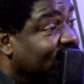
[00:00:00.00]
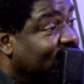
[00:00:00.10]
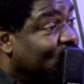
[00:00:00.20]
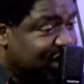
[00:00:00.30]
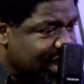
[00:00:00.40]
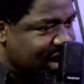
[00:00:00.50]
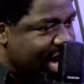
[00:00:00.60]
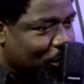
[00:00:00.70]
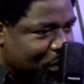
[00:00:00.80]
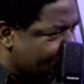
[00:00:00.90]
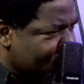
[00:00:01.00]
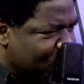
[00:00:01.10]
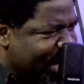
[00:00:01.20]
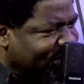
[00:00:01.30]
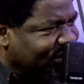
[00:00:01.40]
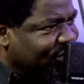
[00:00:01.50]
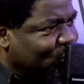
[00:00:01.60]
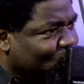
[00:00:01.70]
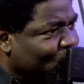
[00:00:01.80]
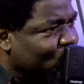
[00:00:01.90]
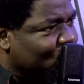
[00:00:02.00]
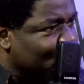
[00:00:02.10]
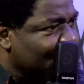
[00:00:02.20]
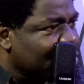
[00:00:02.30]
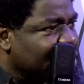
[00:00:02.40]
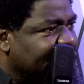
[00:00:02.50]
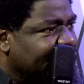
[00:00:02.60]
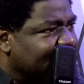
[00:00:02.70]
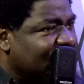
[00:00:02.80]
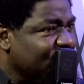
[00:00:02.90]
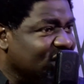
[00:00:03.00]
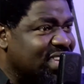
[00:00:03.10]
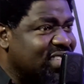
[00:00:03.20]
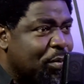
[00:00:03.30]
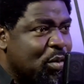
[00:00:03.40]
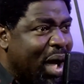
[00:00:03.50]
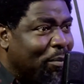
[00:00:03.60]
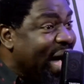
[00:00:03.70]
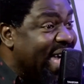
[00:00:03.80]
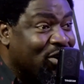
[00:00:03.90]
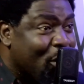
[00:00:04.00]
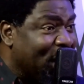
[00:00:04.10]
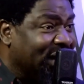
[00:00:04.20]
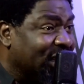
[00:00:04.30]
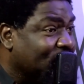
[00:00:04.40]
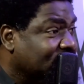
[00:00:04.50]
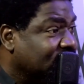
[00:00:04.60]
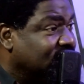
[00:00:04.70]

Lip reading: You think now people's priority is to go to school? Certificates that people are buying up and down. Mm.